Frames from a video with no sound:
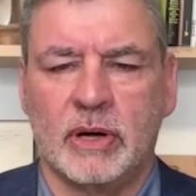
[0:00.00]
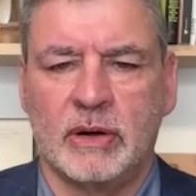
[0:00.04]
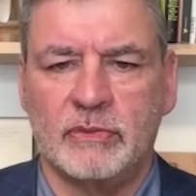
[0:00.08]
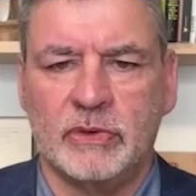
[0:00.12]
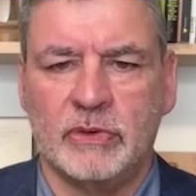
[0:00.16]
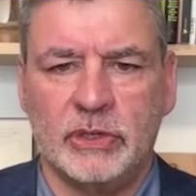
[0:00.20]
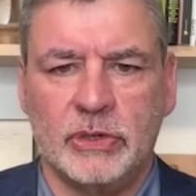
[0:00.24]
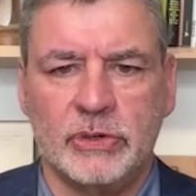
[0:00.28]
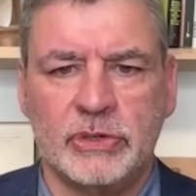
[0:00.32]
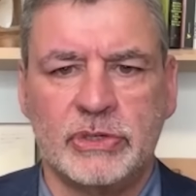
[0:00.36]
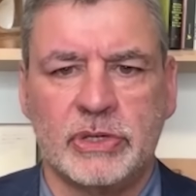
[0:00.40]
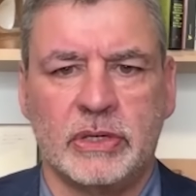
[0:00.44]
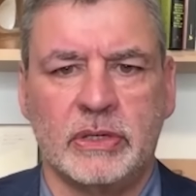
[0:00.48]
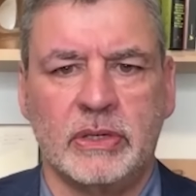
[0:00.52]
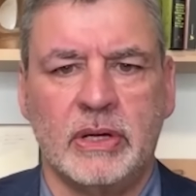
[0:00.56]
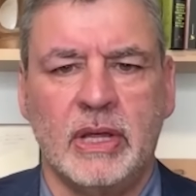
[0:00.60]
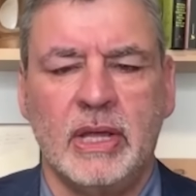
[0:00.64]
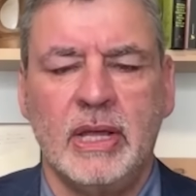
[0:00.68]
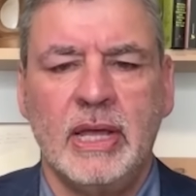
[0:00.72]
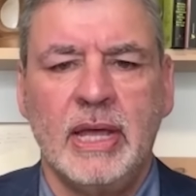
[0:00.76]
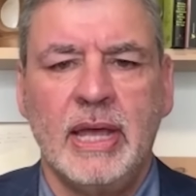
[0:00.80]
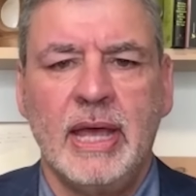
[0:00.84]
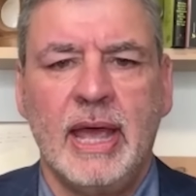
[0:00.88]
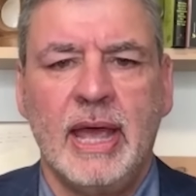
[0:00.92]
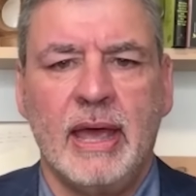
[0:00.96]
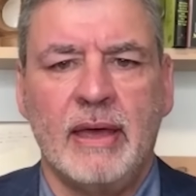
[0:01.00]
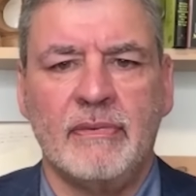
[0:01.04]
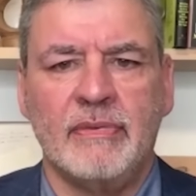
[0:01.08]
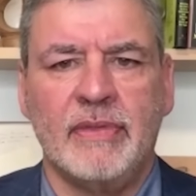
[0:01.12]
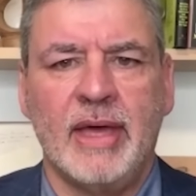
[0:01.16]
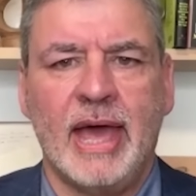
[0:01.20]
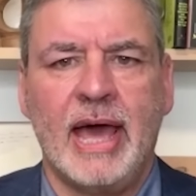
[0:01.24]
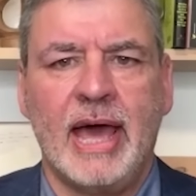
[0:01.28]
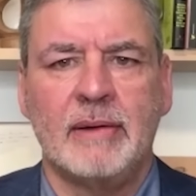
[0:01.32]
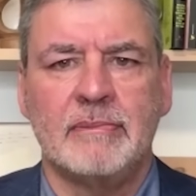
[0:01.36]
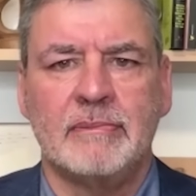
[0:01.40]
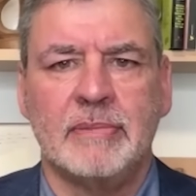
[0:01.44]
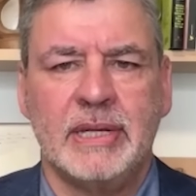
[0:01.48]
Revolution, and
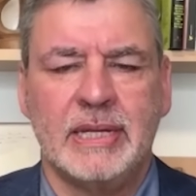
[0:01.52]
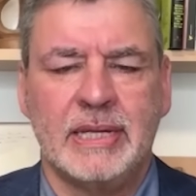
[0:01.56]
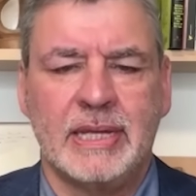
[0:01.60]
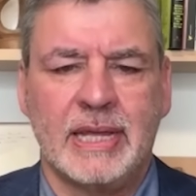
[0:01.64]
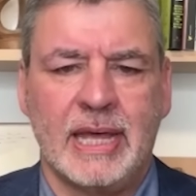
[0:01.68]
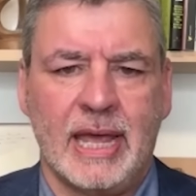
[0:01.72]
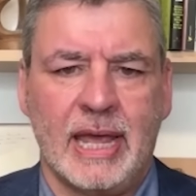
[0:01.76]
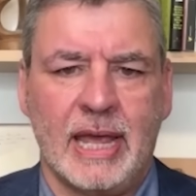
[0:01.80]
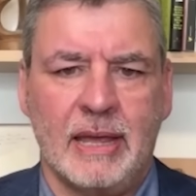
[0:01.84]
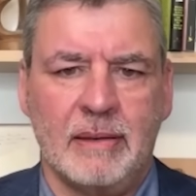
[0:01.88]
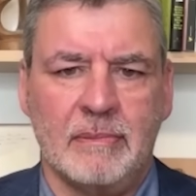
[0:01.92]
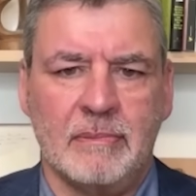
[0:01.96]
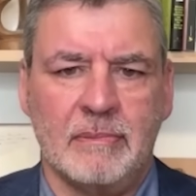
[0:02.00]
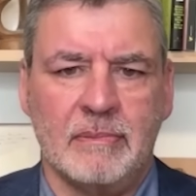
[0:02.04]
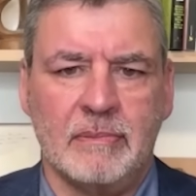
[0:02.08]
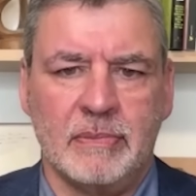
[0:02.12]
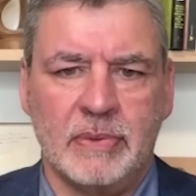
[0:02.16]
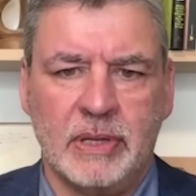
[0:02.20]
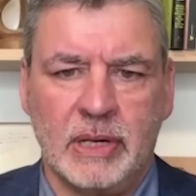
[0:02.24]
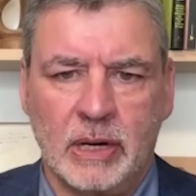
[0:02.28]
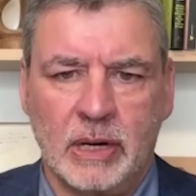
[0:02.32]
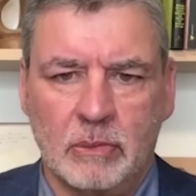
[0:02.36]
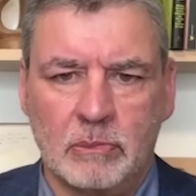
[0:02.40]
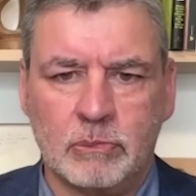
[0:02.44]
that became,